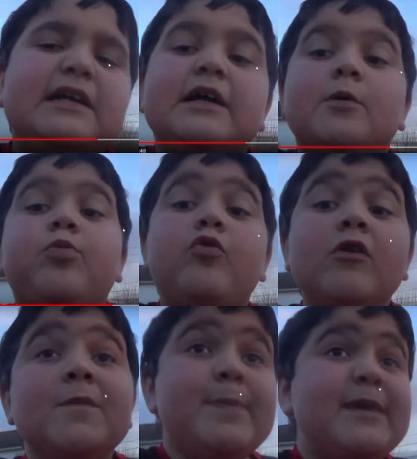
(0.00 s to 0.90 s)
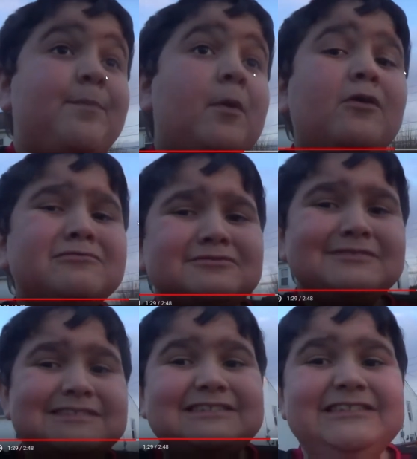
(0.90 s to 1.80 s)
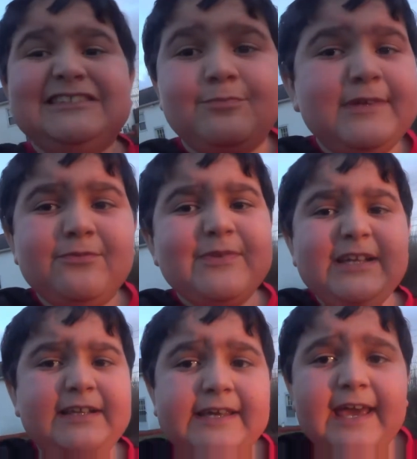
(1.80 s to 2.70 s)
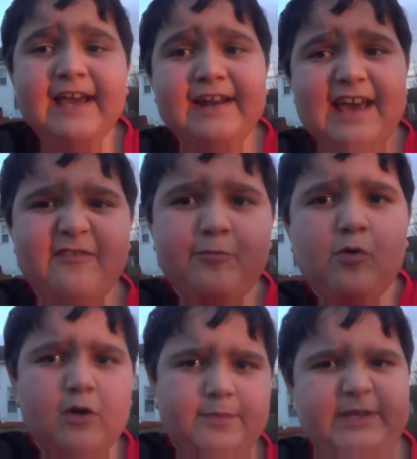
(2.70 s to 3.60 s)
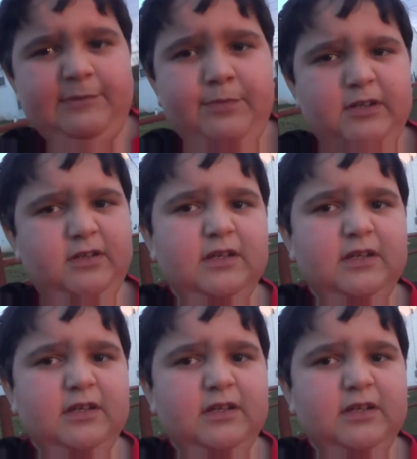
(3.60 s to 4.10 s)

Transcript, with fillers: Poor people, we really can't have poor people